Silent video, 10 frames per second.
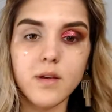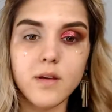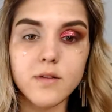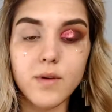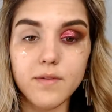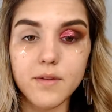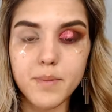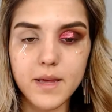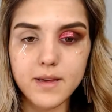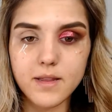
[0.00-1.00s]
So we have the
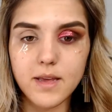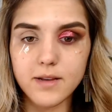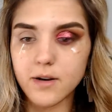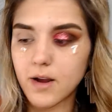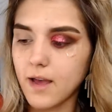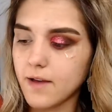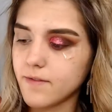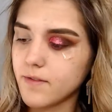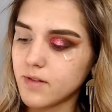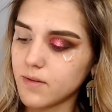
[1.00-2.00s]
pink in the inner half,
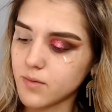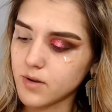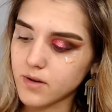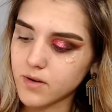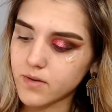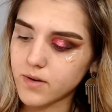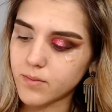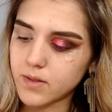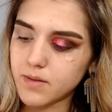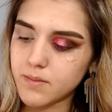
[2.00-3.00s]
so then we're going to go in
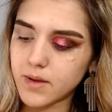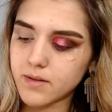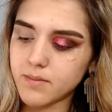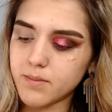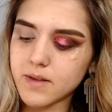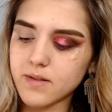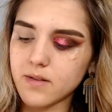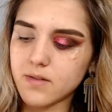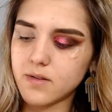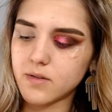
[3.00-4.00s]
with the mix
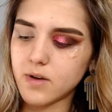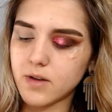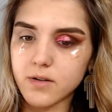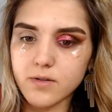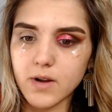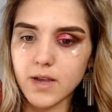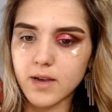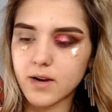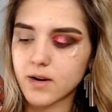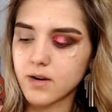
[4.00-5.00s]
these two colors right
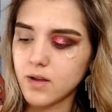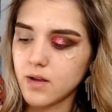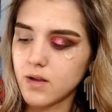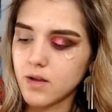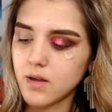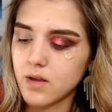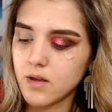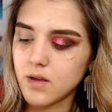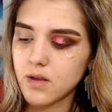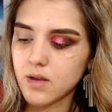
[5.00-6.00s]
here
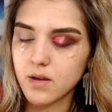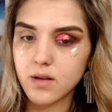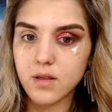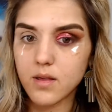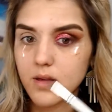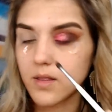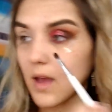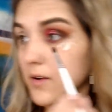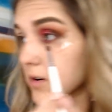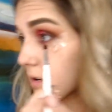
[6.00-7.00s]
on the
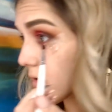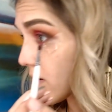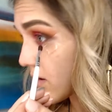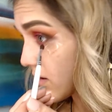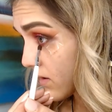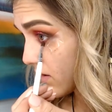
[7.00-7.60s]
outer corner.